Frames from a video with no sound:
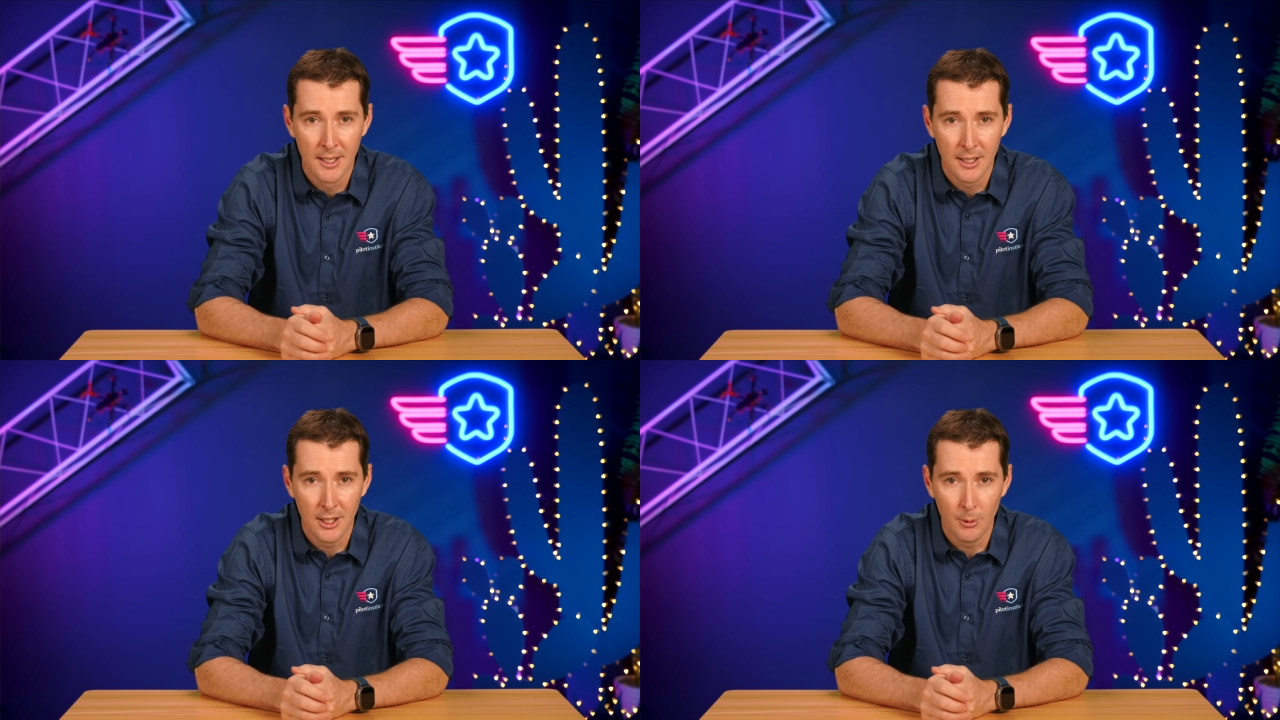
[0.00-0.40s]

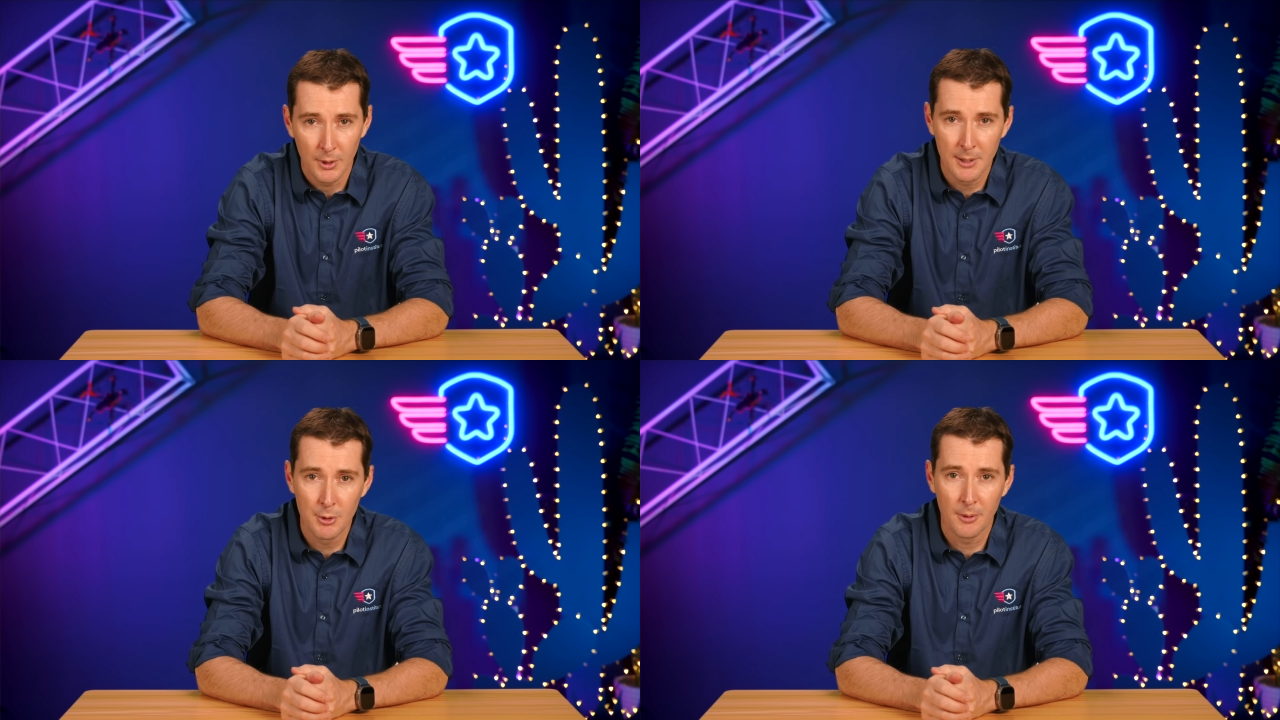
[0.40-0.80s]
we'll
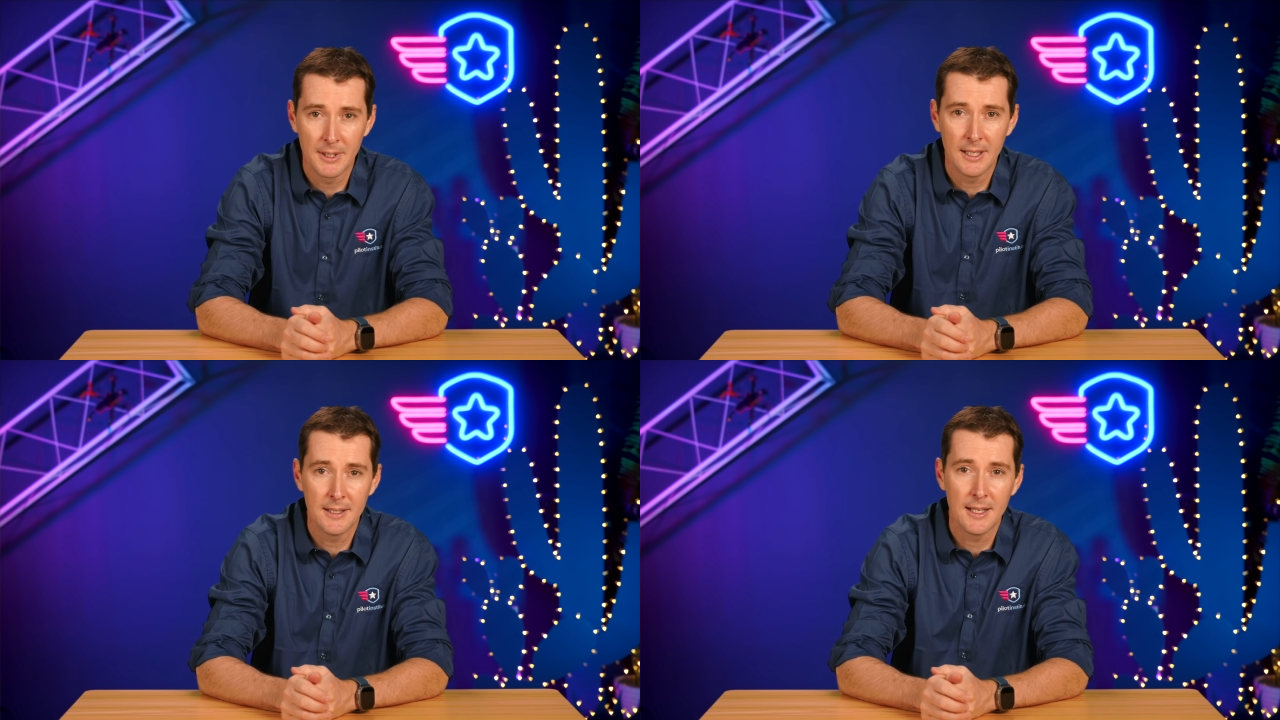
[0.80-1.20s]
keep you
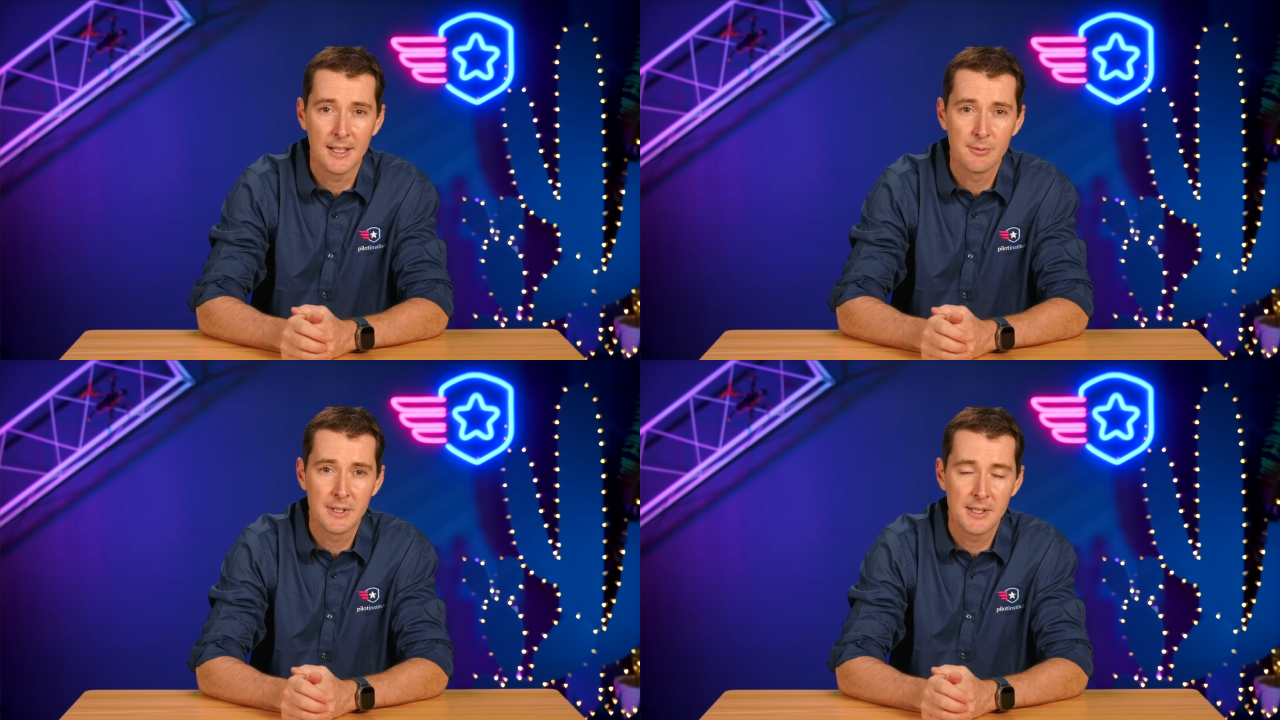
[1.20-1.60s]
updated
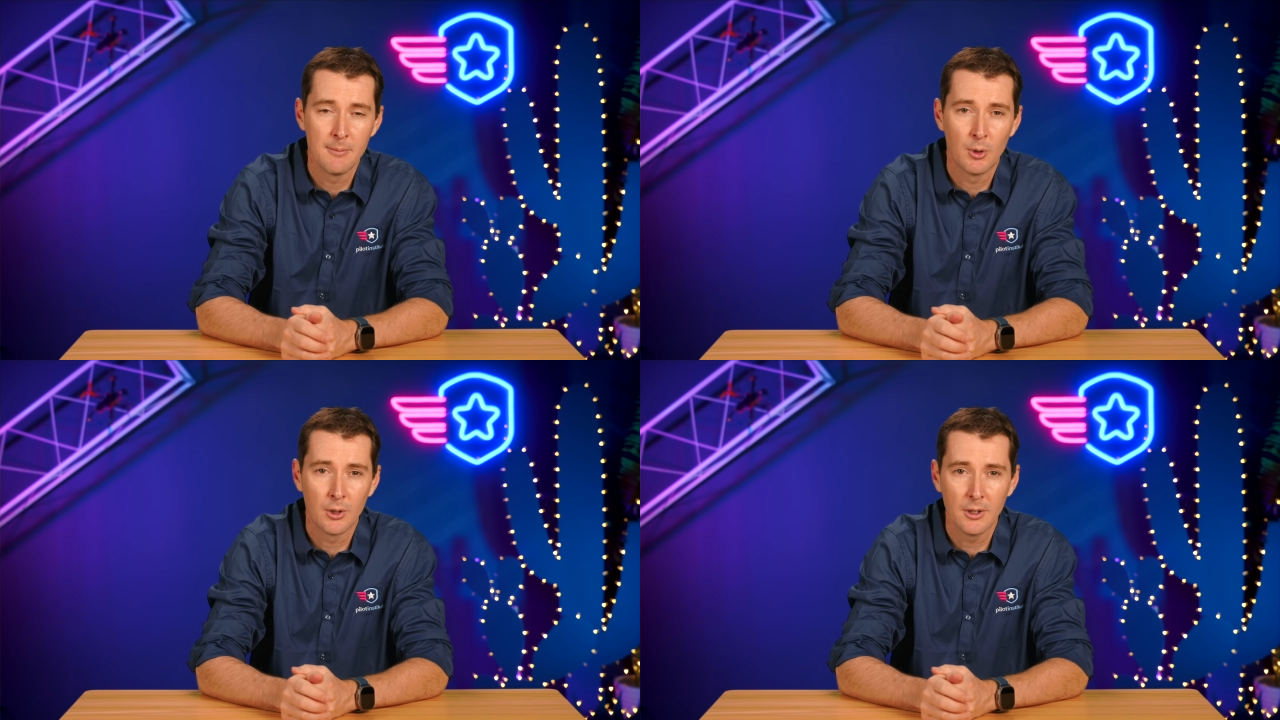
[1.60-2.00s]
as we see
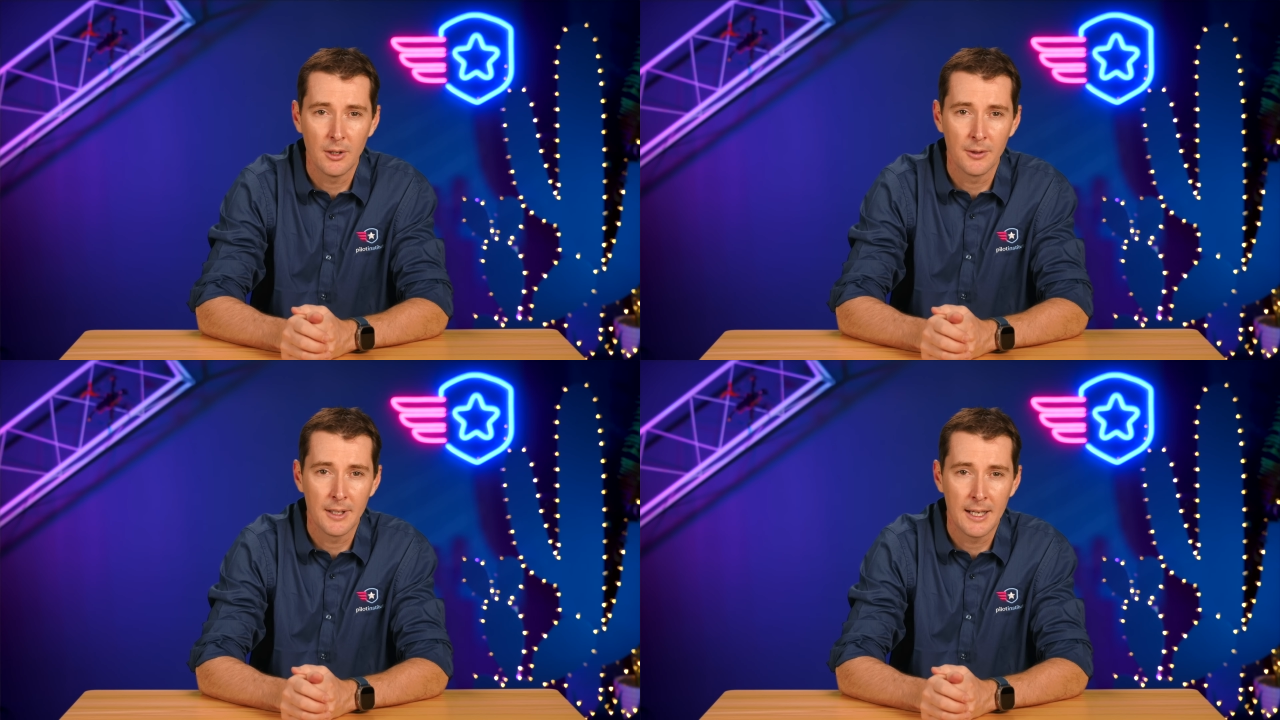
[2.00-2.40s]
more
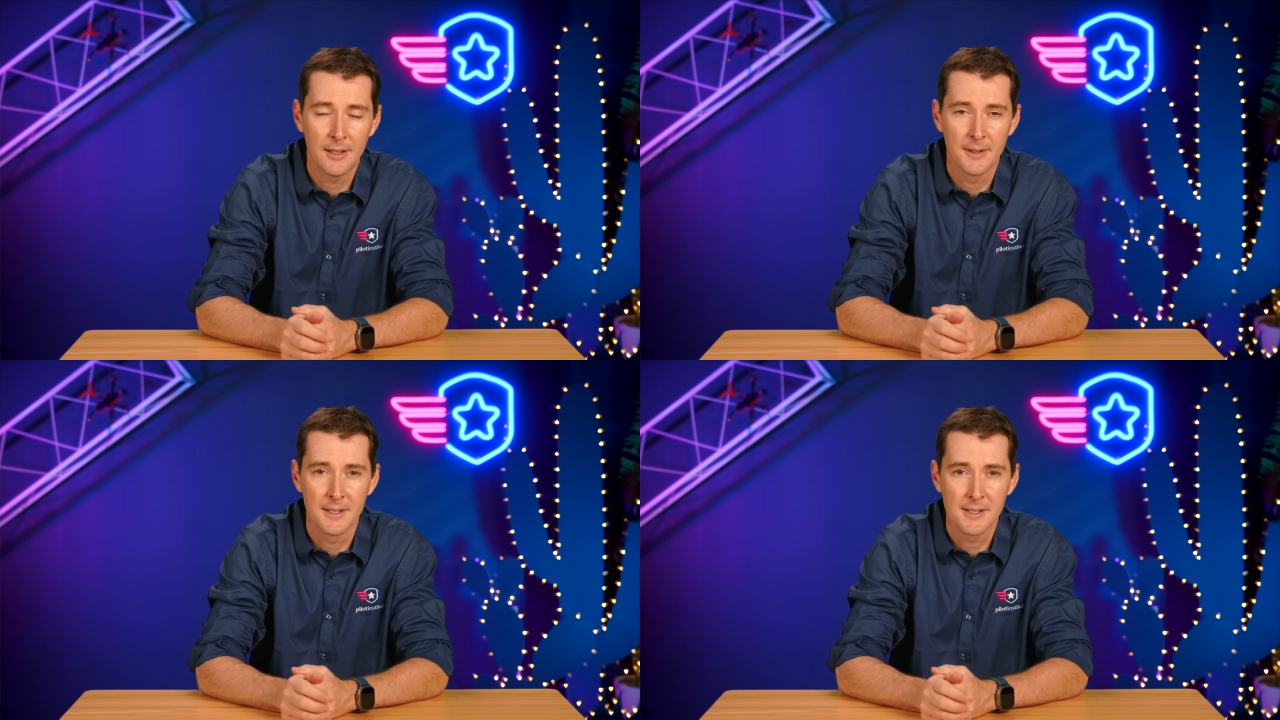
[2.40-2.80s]
on
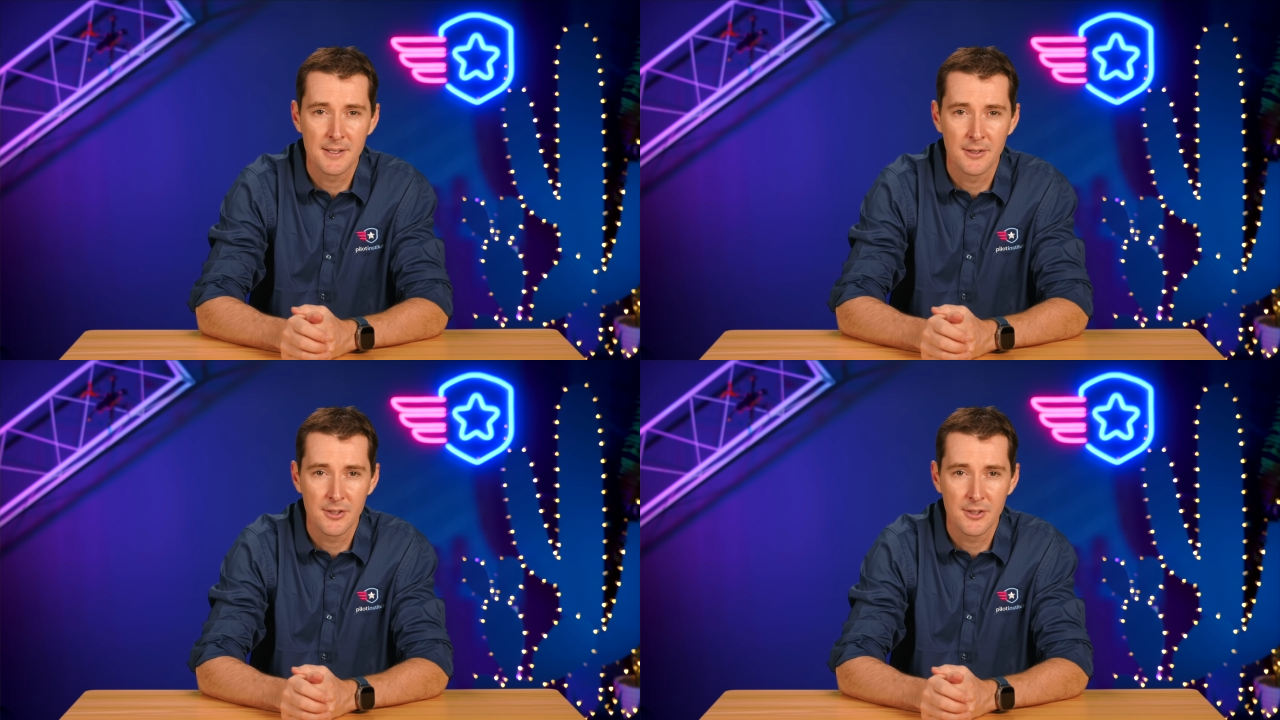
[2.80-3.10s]
how this